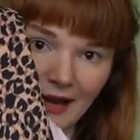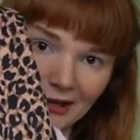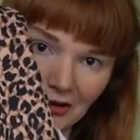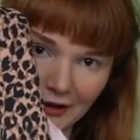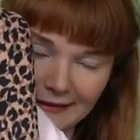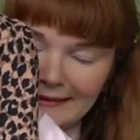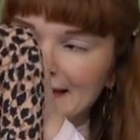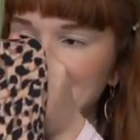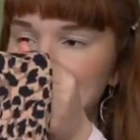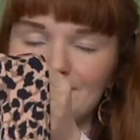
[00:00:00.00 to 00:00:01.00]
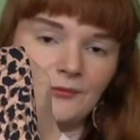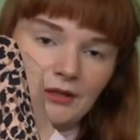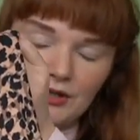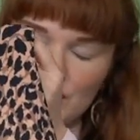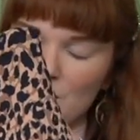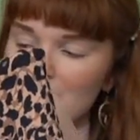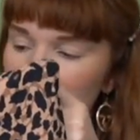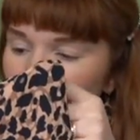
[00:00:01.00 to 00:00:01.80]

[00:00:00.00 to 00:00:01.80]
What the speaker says: kind of crazy, it doesn't really show up,